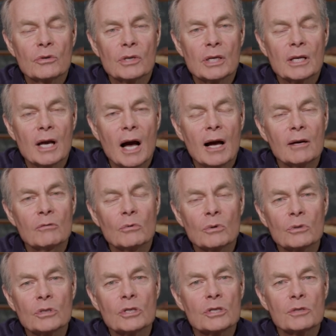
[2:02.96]
that God
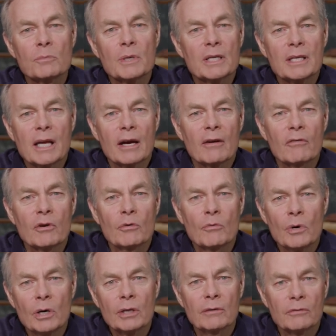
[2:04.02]
wants to speak to every
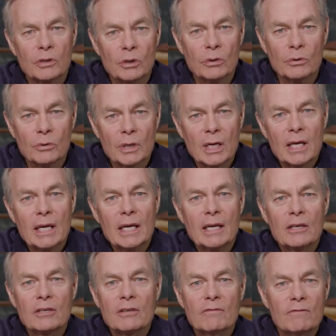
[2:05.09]
one of you
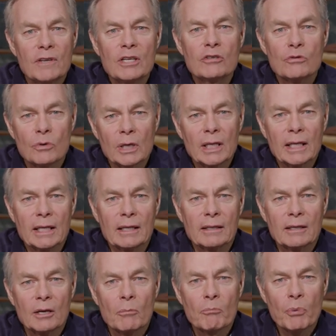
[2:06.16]
individually,
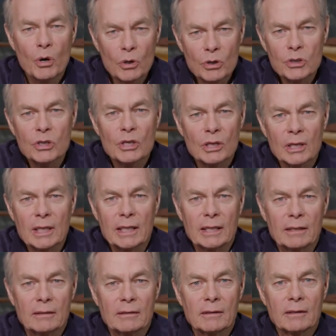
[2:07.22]

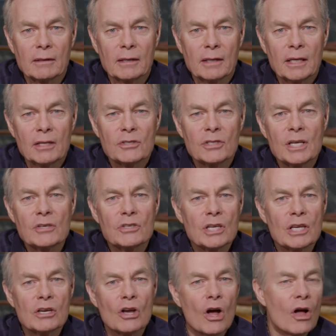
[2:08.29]
personally. It says that
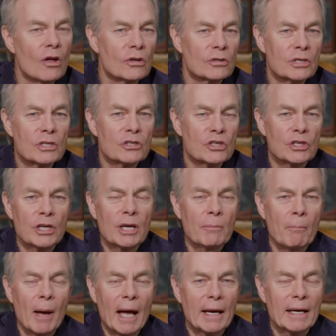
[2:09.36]
He calls His
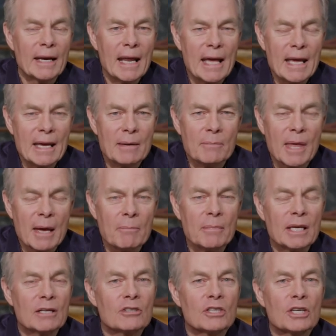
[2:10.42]
sheep by name. That
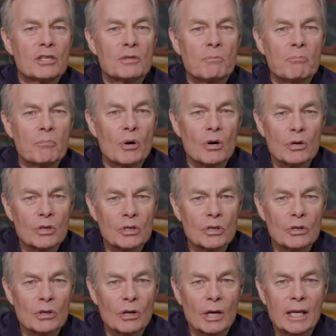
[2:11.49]
means it's
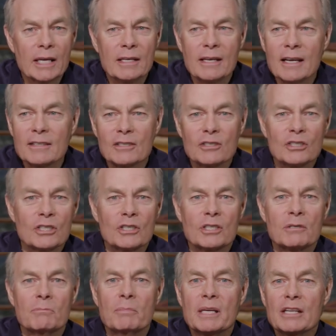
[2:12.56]
personal. He doesn't just
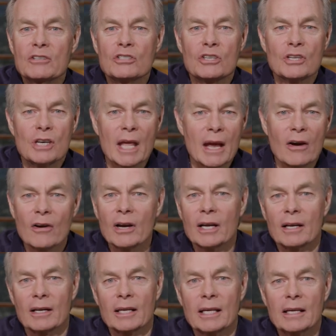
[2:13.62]
speak
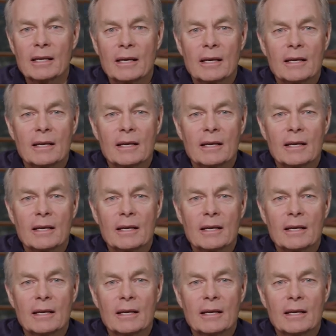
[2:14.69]
generically